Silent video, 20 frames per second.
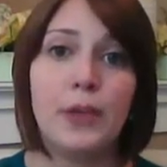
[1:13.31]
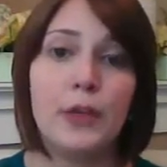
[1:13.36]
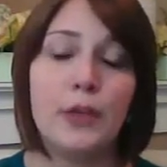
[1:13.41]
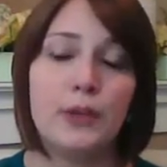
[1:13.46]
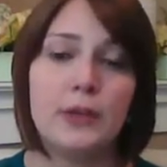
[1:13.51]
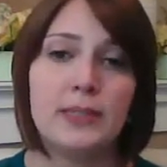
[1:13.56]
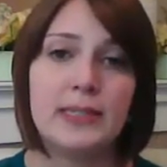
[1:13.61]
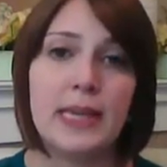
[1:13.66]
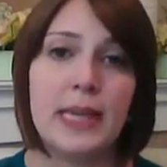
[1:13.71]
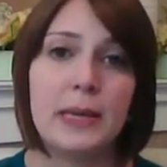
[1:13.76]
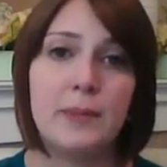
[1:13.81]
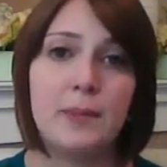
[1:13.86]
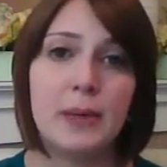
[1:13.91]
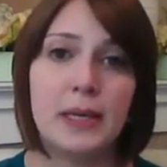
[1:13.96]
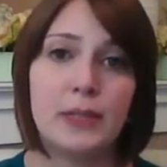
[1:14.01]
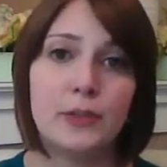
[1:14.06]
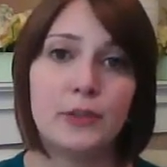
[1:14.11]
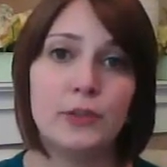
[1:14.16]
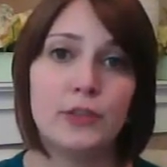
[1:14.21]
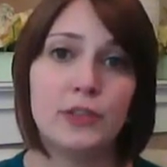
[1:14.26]
You can take
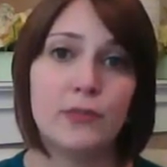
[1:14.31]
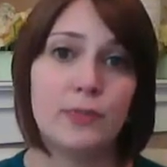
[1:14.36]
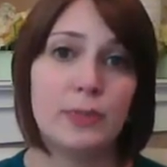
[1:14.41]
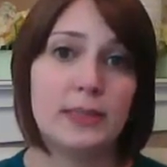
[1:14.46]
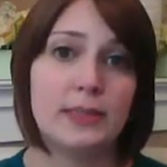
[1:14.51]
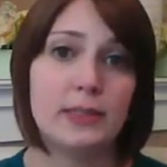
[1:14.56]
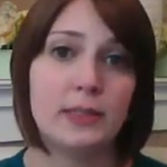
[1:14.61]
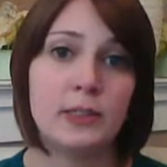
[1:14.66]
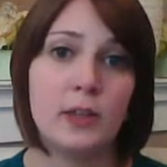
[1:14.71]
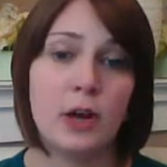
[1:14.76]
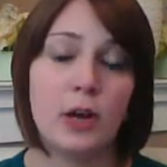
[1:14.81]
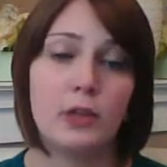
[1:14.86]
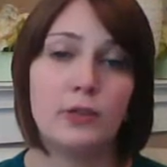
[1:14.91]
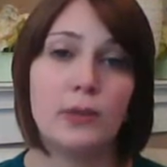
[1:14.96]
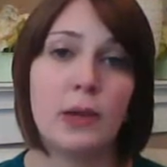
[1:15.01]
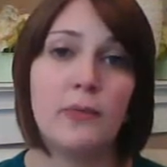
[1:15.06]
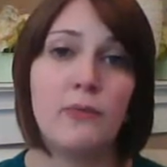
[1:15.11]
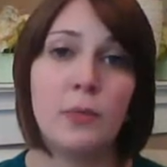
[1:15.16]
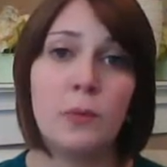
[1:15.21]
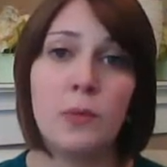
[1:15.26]
pictures of business cards
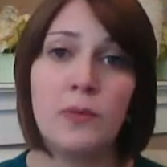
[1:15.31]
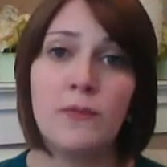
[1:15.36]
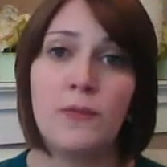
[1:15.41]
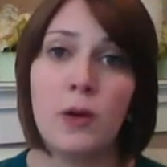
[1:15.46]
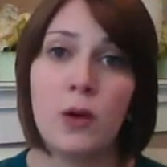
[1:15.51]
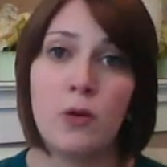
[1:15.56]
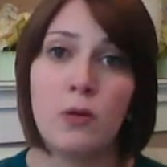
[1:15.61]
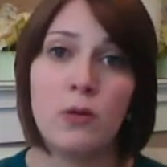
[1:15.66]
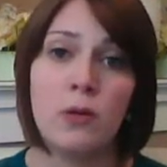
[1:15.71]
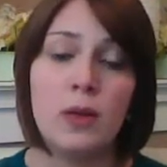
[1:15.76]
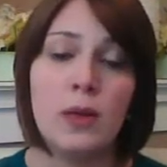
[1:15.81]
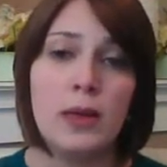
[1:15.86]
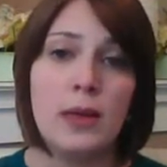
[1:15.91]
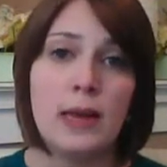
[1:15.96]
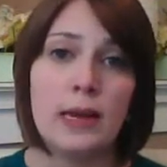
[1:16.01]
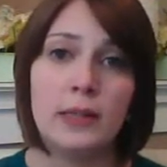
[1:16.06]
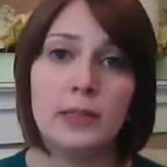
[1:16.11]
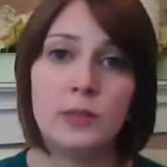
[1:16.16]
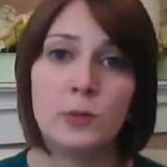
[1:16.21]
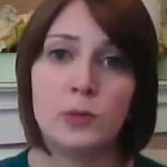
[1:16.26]
right from your phone,
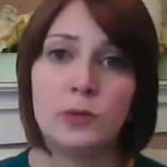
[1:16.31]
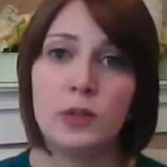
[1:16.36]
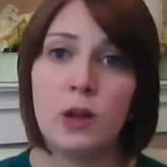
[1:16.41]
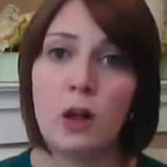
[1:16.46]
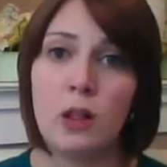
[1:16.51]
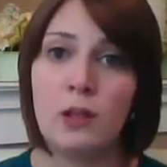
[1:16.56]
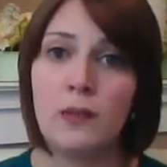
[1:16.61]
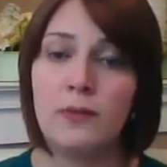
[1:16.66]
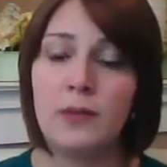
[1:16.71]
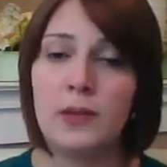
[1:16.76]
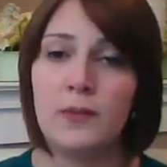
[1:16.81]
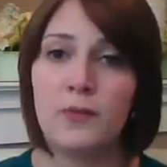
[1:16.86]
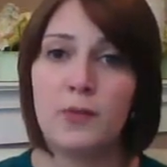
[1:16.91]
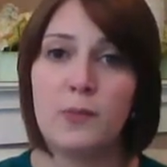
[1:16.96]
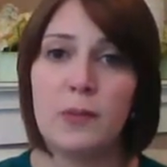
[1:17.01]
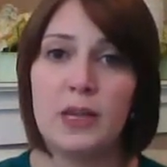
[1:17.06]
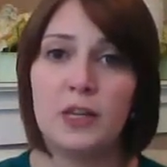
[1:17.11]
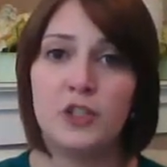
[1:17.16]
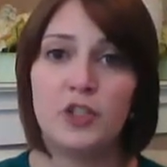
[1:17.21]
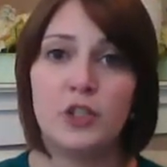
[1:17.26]
and it stores all of the
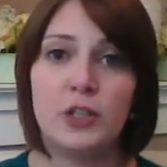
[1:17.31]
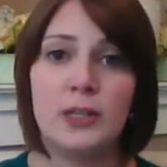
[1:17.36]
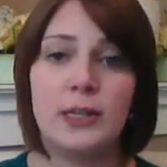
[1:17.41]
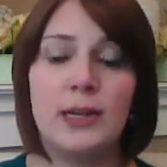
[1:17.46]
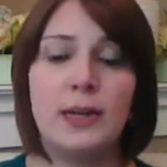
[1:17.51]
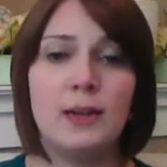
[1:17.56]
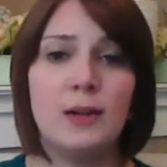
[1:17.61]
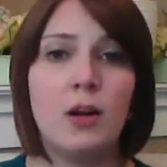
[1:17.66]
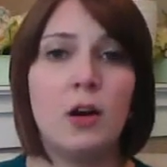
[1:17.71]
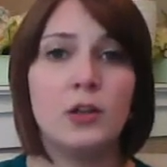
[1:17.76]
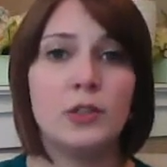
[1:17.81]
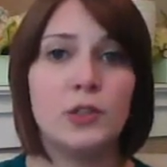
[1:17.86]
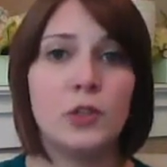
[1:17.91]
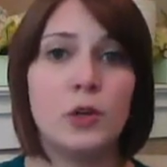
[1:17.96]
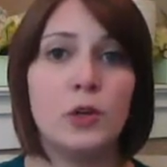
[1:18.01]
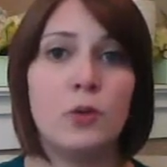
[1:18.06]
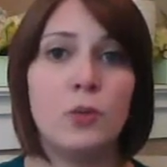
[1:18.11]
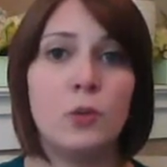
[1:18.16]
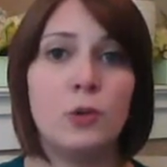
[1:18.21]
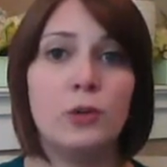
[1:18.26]
information, and it
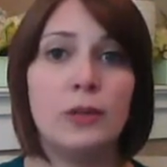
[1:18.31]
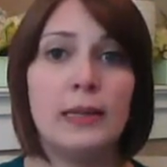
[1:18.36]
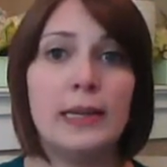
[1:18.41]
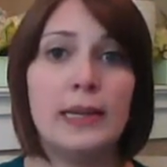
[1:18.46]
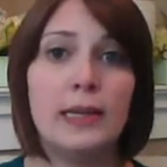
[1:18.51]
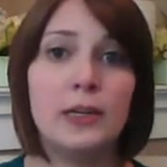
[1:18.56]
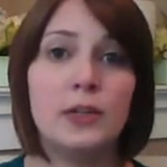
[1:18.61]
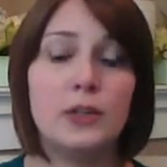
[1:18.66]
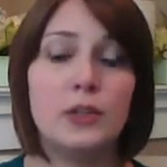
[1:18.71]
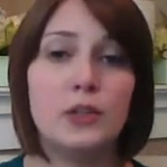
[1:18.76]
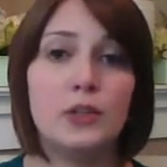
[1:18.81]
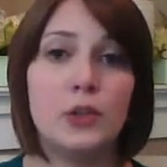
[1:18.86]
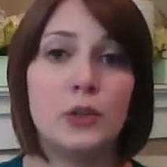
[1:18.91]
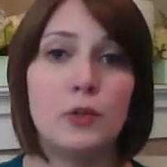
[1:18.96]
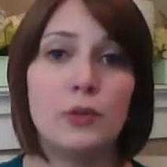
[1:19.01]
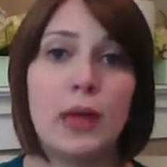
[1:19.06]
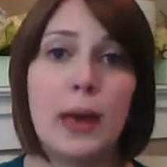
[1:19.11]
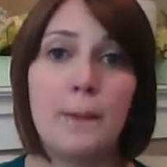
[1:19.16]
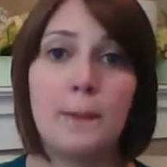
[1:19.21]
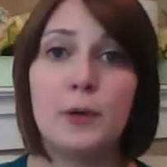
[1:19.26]
also will link
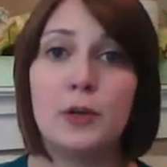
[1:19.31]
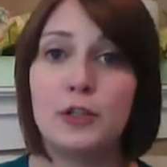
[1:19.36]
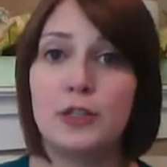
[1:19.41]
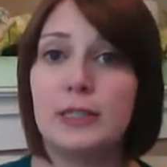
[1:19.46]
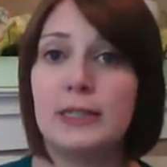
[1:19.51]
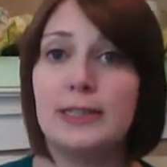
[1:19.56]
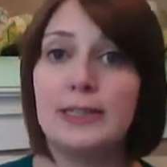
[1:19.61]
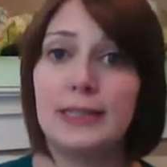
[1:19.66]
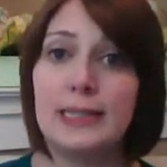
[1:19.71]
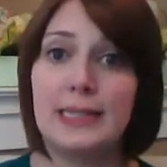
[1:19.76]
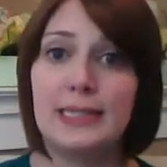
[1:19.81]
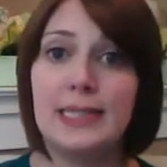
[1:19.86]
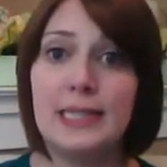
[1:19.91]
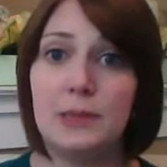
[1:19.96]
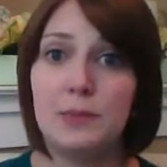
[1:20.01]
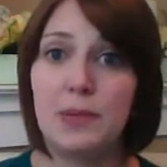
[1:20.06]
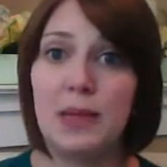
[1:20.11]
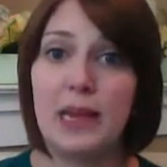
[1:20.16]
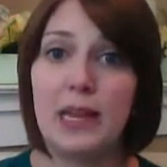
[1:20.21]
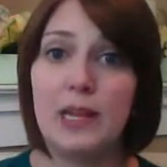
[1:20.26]
to that person's
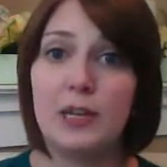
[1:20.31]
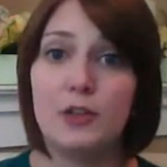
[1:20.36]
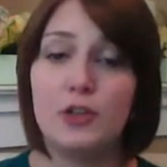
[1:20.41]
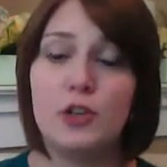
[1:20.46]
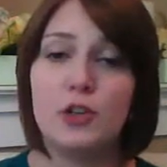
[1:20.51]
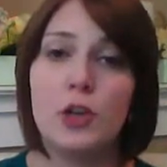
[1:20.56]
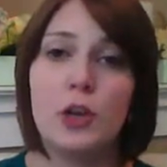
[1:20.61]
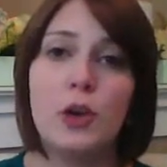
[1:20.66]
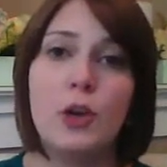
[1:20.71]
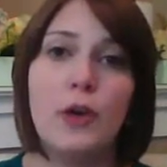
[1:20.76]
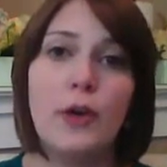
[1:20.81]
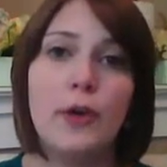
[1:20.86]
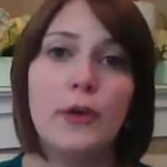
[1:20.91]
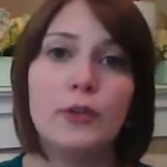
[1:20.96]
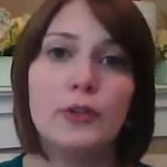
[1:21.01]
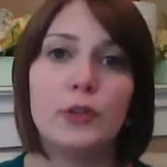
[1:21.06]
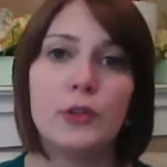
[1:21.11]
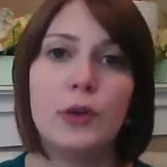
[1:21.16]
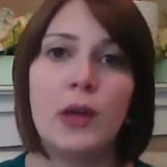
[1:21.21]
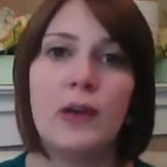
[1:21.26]
LinkedIn page.
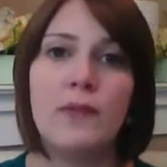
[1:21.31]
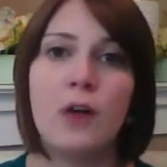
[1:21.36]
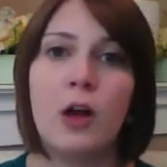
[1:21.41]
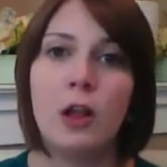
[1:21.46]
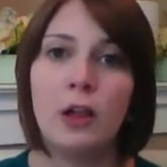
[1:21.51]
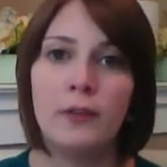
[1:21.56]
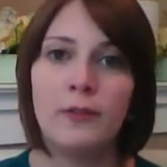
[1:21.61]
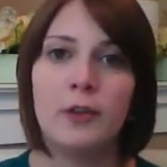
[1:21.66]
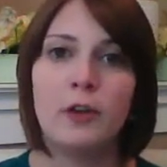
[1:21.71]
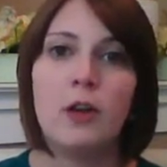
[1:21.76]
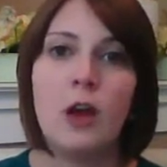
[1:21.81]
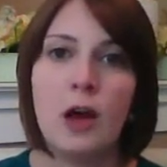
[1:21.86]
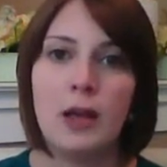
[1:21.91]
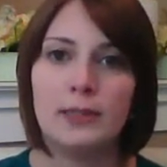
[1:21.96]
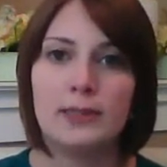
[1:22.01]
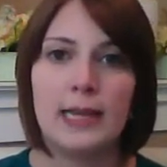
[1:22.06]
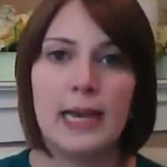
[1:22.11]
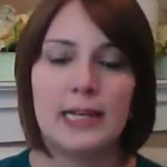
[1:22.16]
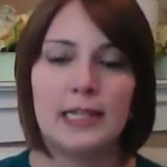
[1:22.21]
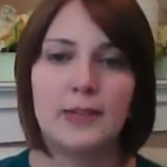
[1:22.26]
So you have all of their
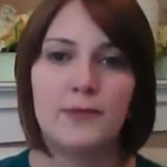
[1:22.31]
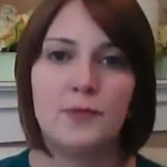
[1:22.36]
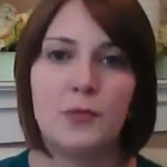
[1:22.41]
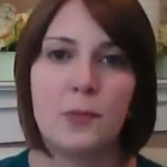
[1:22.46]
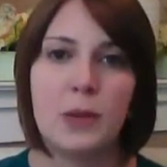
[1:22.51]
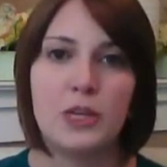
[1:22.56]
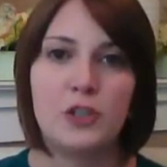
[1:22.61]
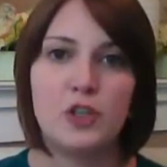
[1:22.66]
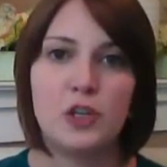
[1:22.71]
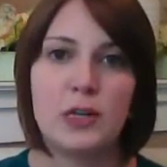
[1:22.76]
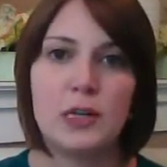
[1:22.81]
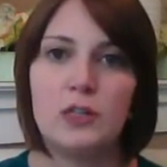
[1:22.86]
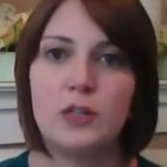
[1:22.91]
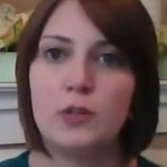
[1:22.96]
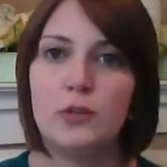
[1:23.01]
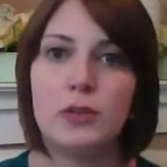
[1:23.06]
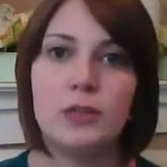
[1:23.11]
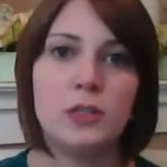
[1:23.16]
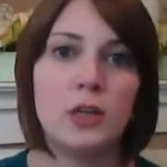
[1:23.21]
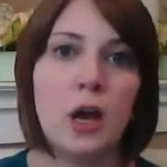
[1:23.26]
contact information, and
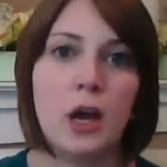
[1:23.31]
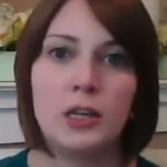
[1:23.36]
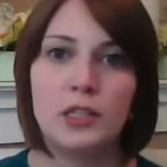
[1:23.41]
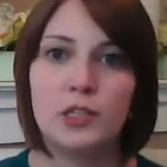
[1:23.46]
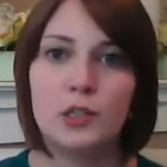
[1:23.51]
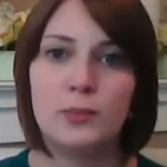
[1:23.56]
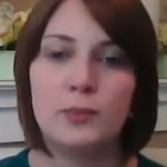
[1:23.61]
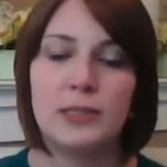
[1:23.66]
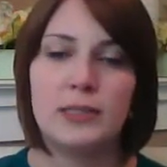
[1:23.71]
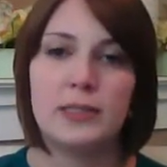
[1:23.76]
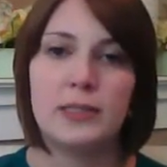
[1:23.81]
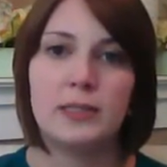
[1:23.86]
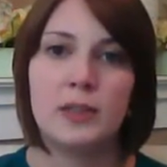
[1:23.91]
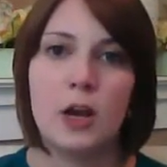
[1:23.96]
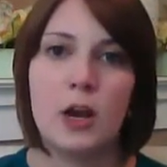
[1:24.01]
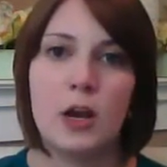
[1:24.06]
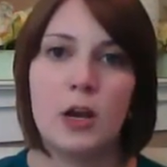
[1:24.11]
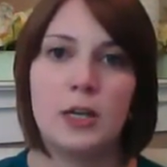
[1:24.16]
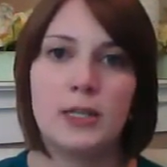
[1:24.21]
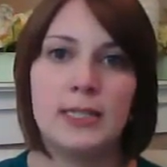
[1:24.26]
you can toss their business
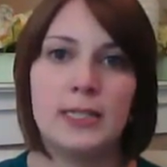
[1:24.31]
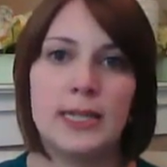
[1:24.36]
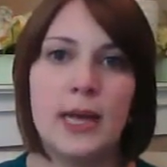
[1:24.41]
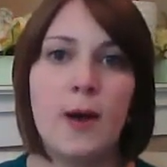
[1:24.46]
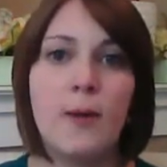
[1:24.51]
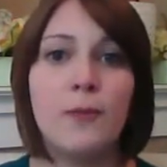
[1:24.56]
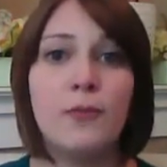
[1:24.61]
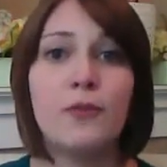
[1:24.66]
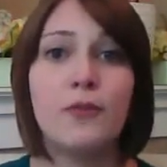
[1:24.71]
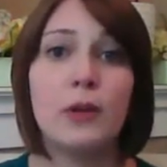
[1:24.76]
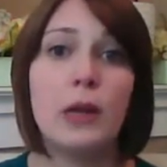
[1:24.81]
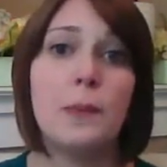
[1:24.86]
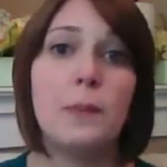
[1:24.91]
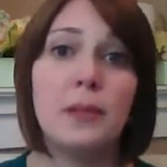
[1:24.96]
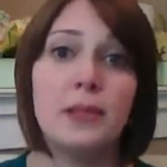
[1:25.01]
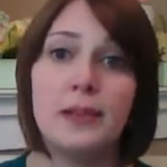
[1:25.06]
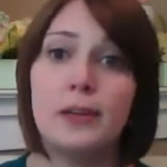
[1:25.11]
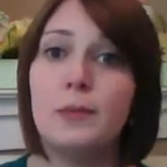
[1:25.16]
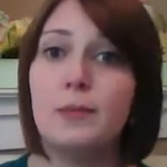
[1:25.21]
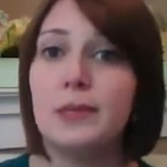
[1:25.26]
cards and help free up
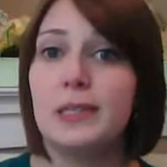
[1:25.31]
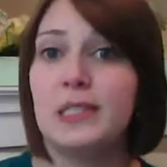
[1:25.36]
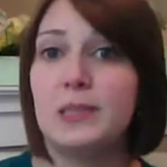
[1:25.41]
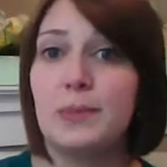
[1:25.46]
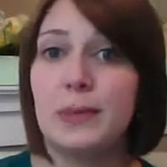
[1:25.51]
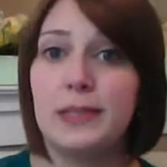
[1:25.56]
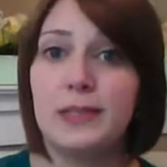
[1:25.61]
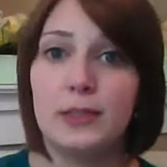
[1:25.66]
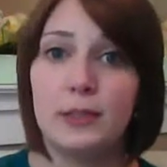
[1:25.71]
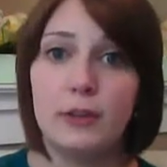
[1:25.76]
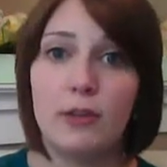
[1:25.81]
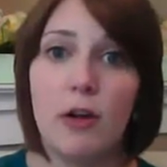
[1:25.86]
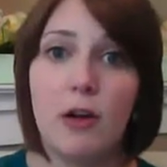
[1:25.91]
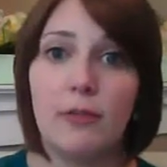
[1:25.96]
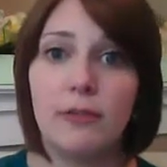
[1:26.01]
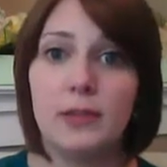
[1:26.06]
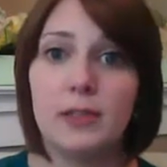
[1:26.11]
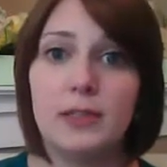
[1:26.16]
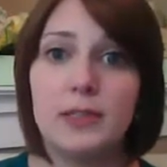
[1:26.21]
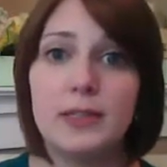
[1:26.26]
a little bit of space in your
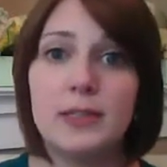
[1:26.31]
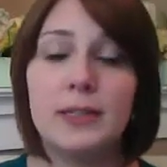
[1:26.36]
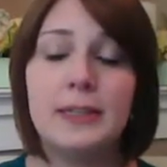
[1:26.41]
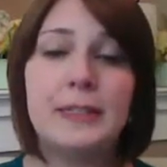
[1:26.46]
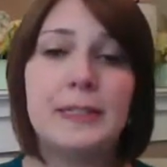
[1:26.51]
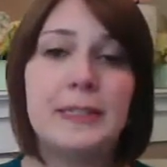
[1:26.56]
office.